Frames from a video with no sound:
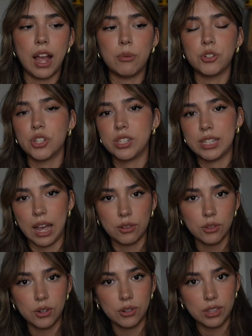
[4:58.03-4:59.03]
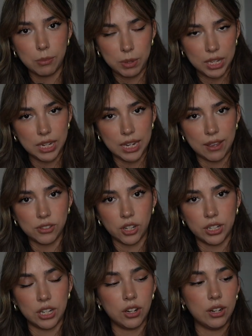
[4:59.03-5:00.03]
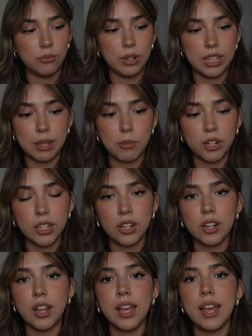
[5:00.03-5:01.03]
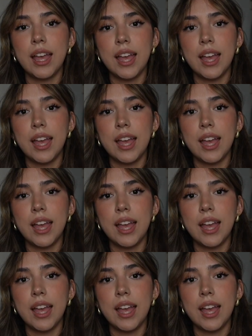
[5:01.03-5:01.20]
I would just download the PDFs on here and read them on here.